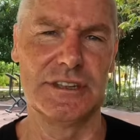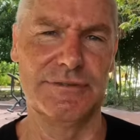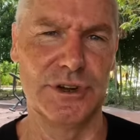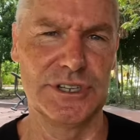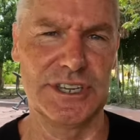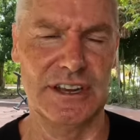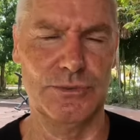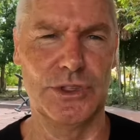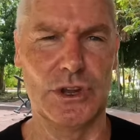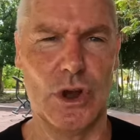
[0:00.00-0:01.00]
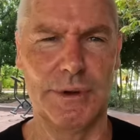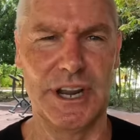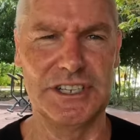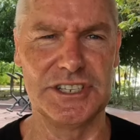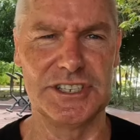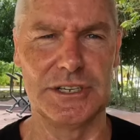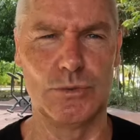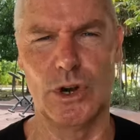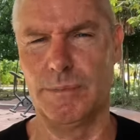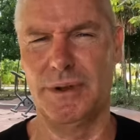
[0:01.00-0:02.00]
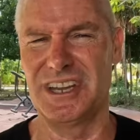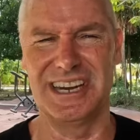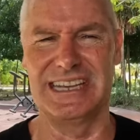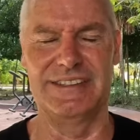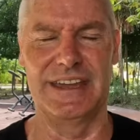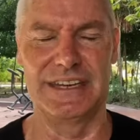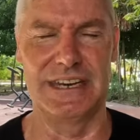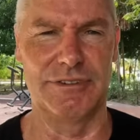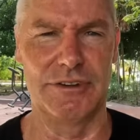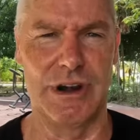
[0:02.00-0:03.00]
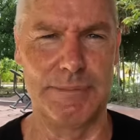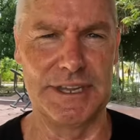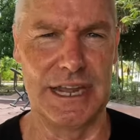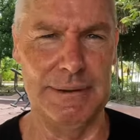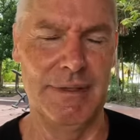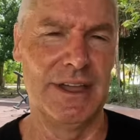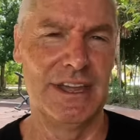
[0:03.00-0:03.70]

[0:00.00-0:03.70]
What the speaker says: in the first half where the combinations didn't work, but you're going to get that in every rugby game.